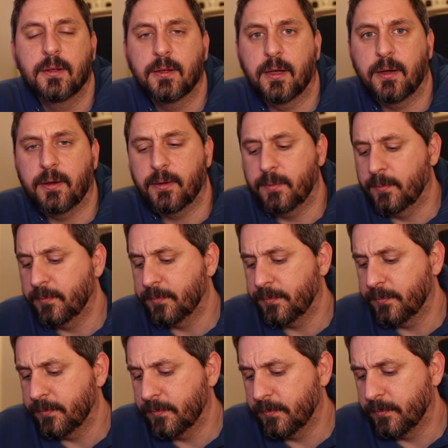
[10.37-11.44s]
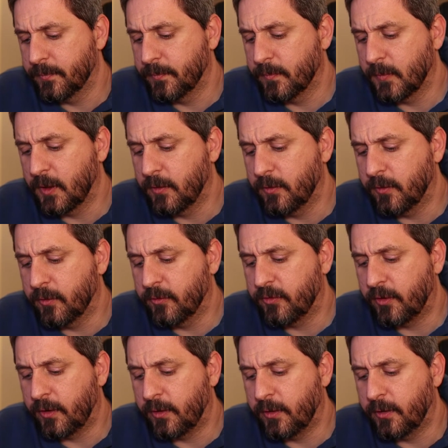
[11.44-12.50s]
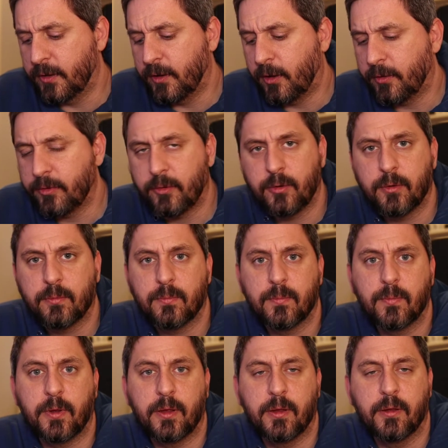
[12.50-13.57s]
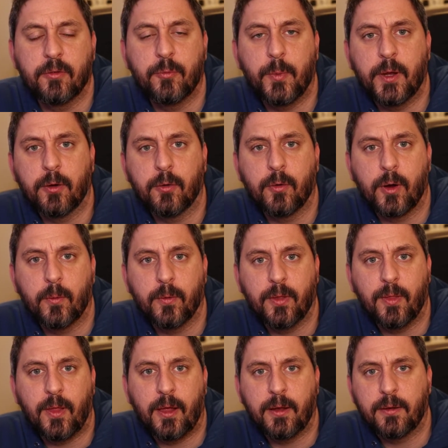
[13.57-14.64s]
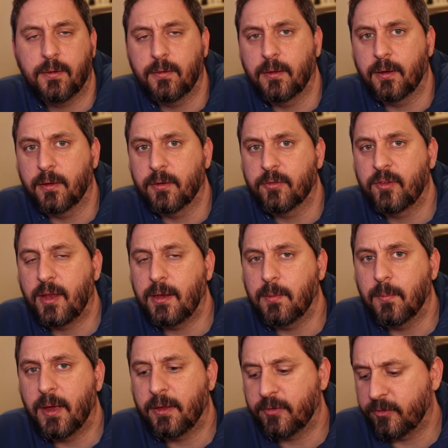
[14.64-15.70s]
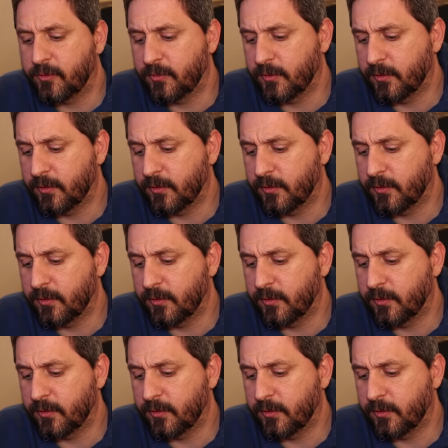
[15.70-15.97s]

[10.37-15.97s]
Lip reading: Um, there's an author and speaker who I really like, Sandi Metz,